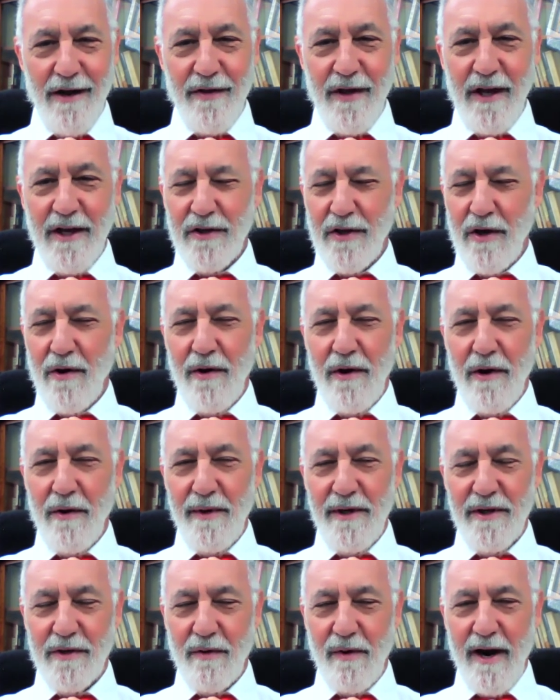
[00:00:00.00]
Things aren't
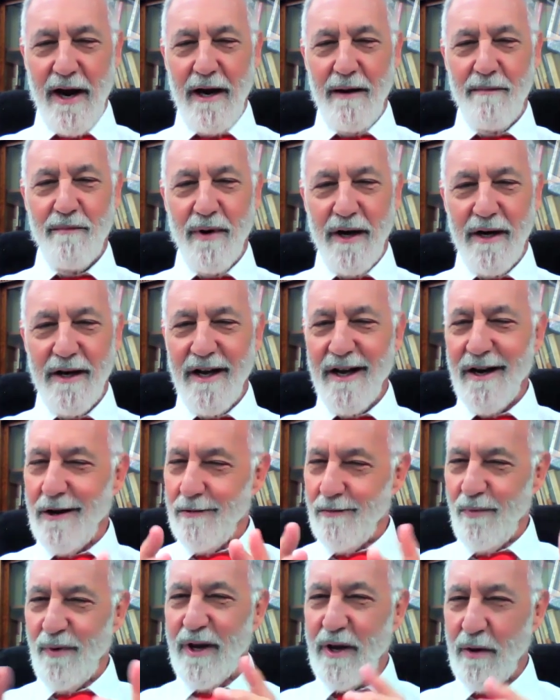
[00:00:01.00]
always great, but you know,
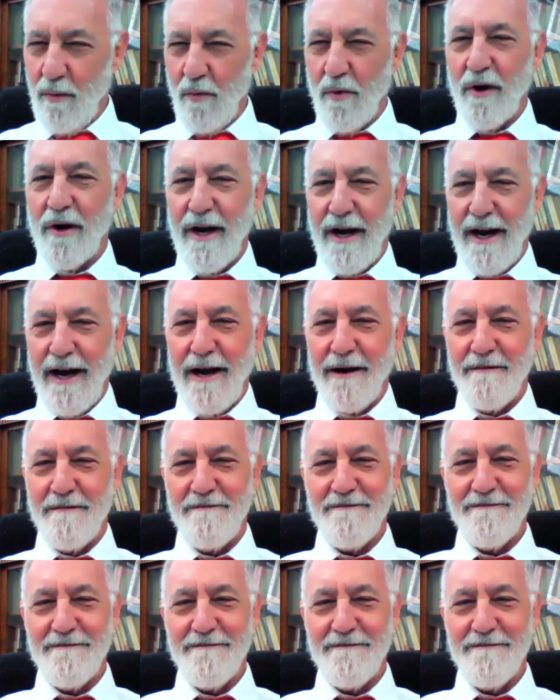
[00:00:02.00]
we can work it out.